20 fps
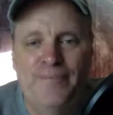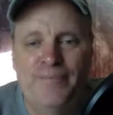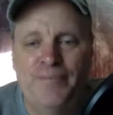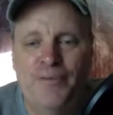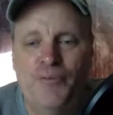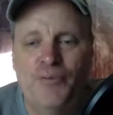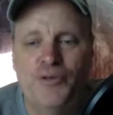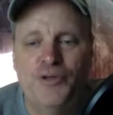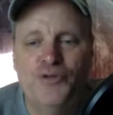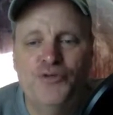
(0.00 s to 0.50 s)

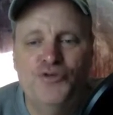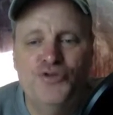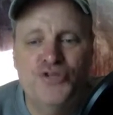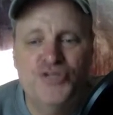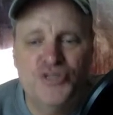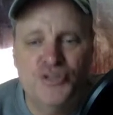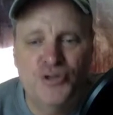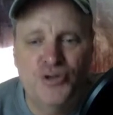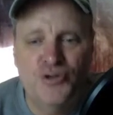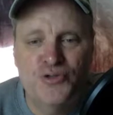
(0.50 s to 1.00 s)
But when you
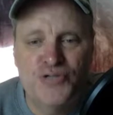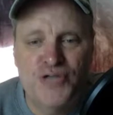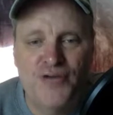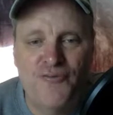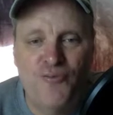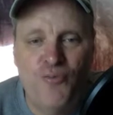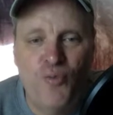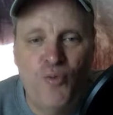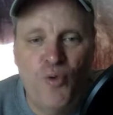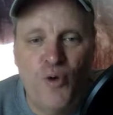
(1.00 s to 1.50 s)
just close
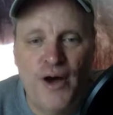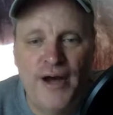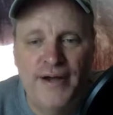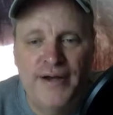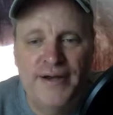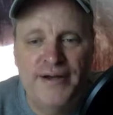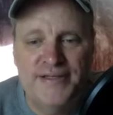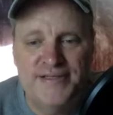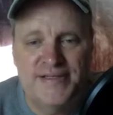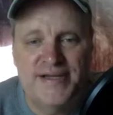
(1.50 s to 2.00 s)
off
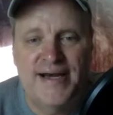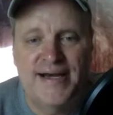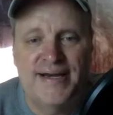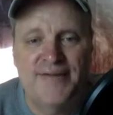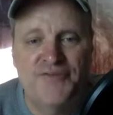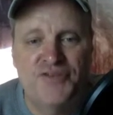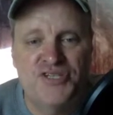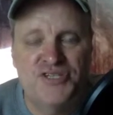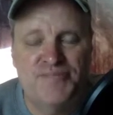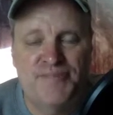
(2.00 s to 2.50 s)
one side
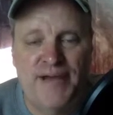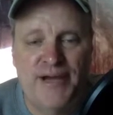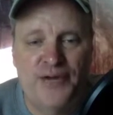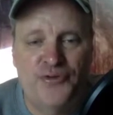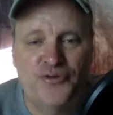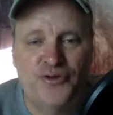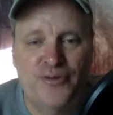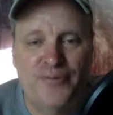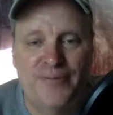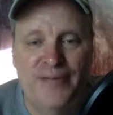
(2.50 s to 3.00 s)
of the
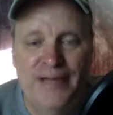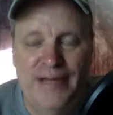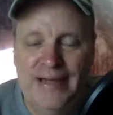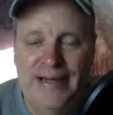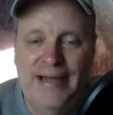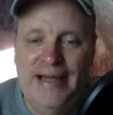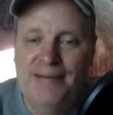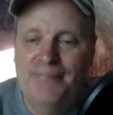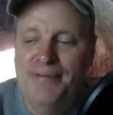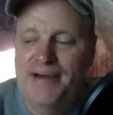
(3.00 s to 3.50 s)
spectrum
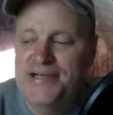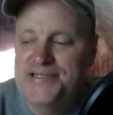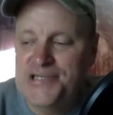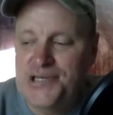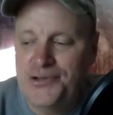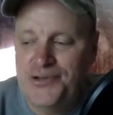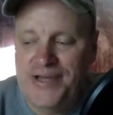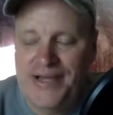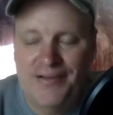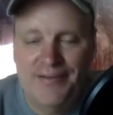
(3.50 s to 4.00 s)
and
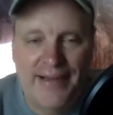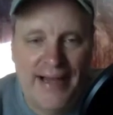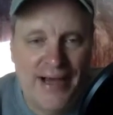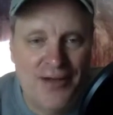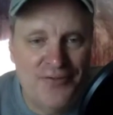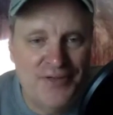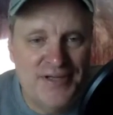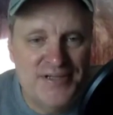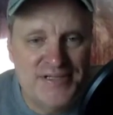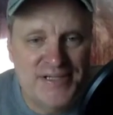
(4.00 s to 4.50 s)
basically
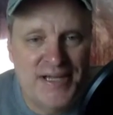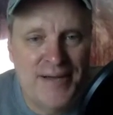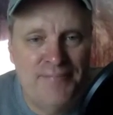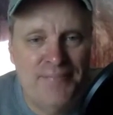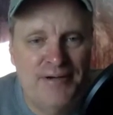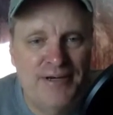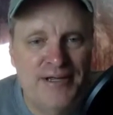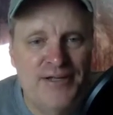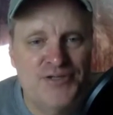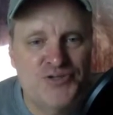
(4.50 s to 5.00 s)
allow these
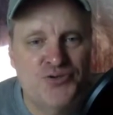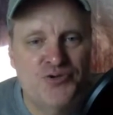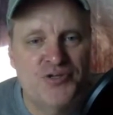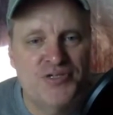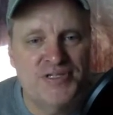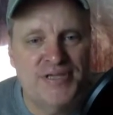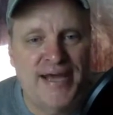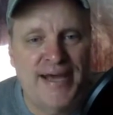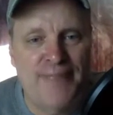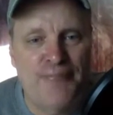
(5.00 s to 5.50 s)
companies to
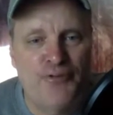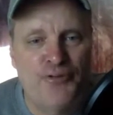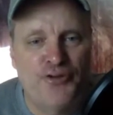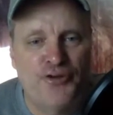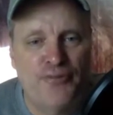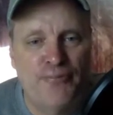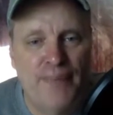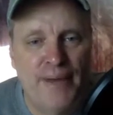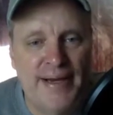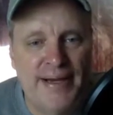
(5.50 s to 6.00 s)
escape with
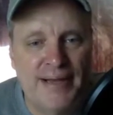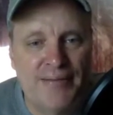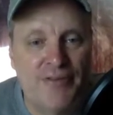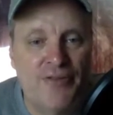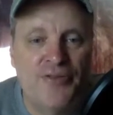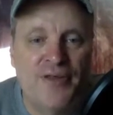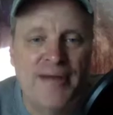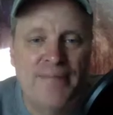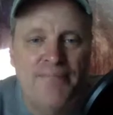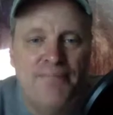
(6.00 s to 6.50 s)
their money
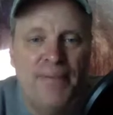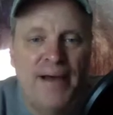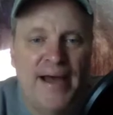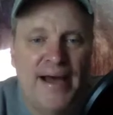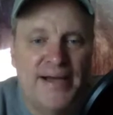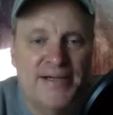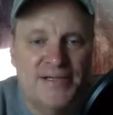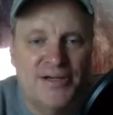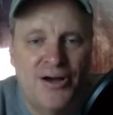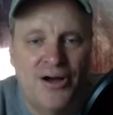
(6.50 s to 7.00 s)
that they
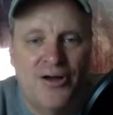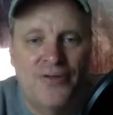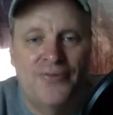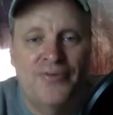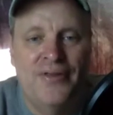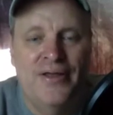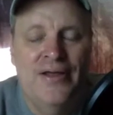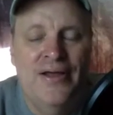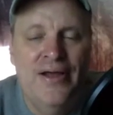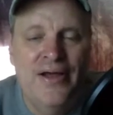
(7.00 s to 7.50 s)
bet
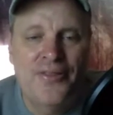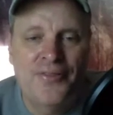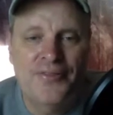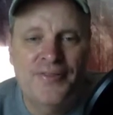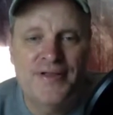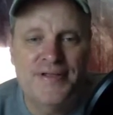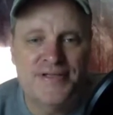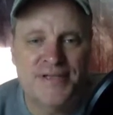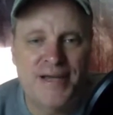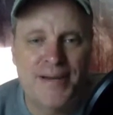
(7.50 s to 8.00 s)
on
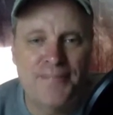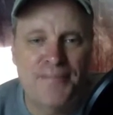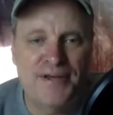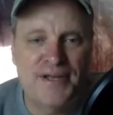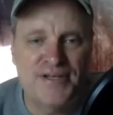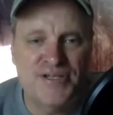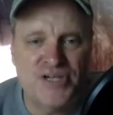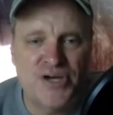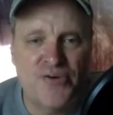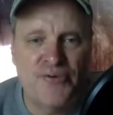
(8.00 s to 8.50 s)
these
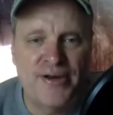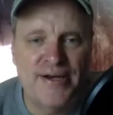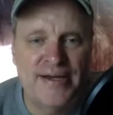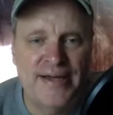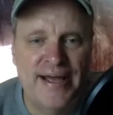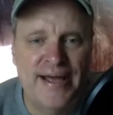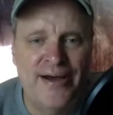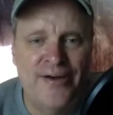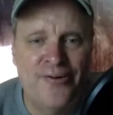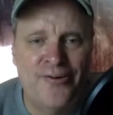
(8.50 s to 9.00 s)
companies going
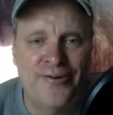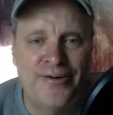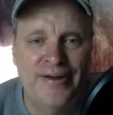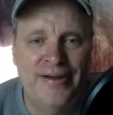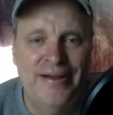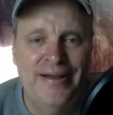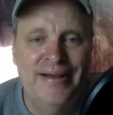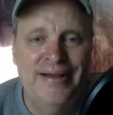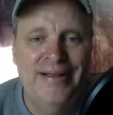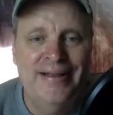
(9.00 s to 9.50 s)
down,
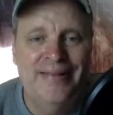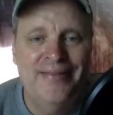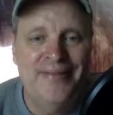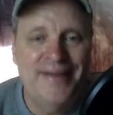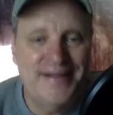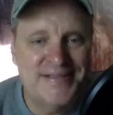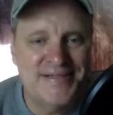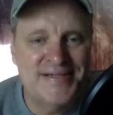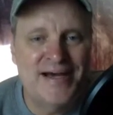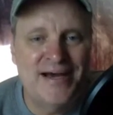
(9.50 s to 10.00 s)

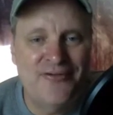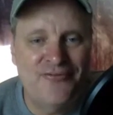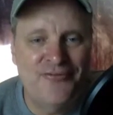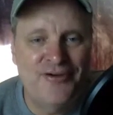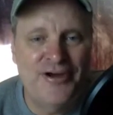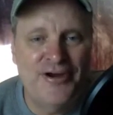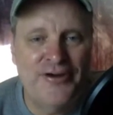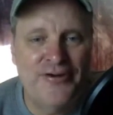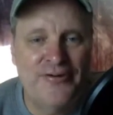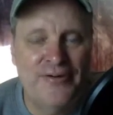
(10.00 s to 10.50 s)
that's not
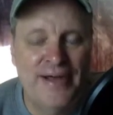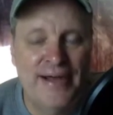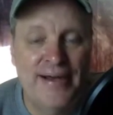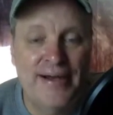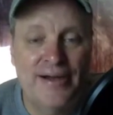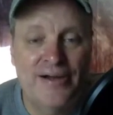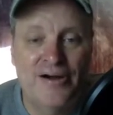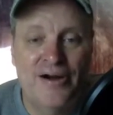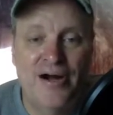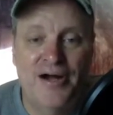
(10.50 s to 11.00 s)
fair. And
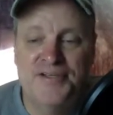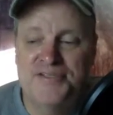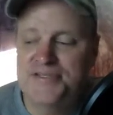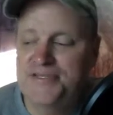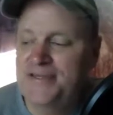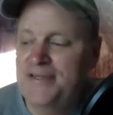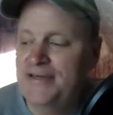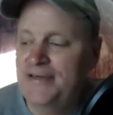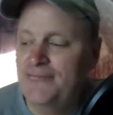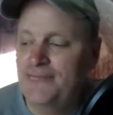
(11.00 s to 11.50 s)
it costs
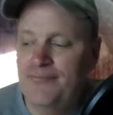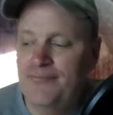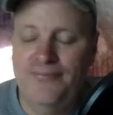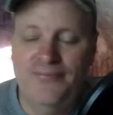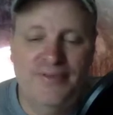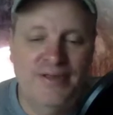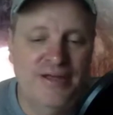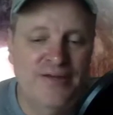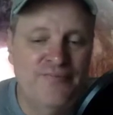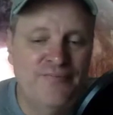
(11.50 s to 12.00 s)
the
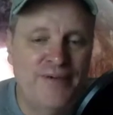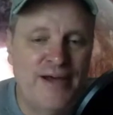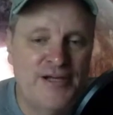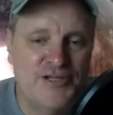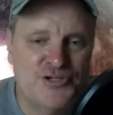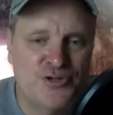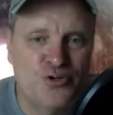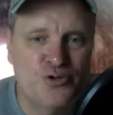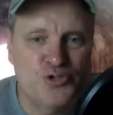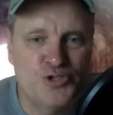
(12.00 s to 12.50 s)

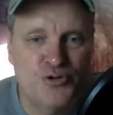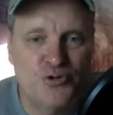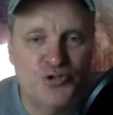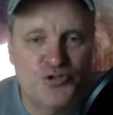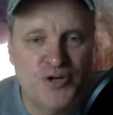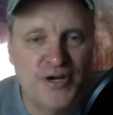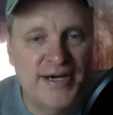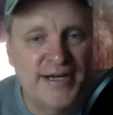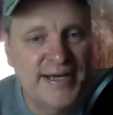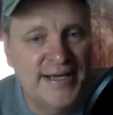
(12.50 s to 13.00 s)
investors who are
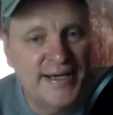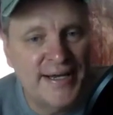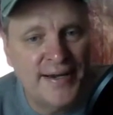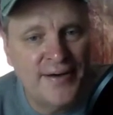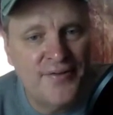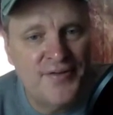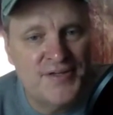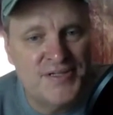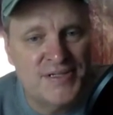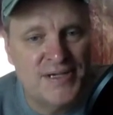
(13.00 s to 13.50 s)
trying to get
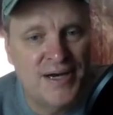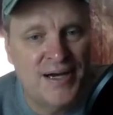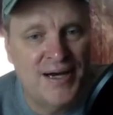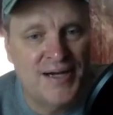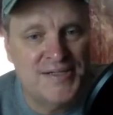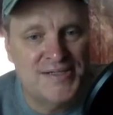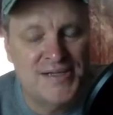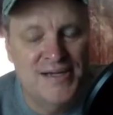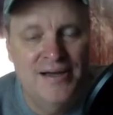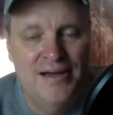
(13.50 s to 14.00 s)
into the
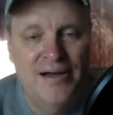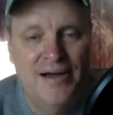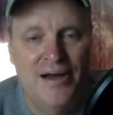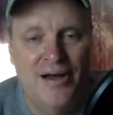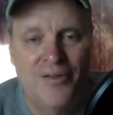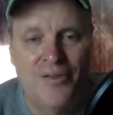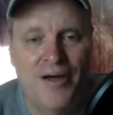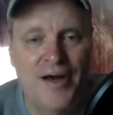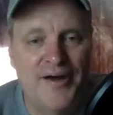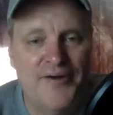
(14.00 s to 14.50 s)
stocks
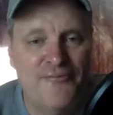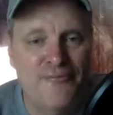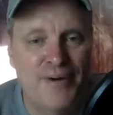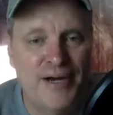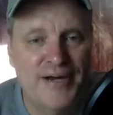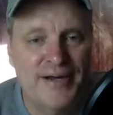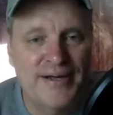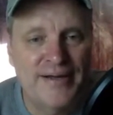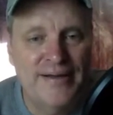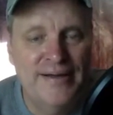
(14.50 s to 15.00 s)
a lot of
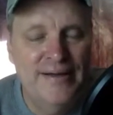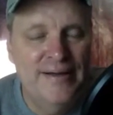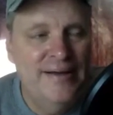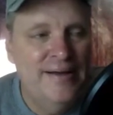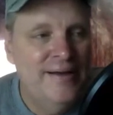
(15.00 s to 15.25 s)
money.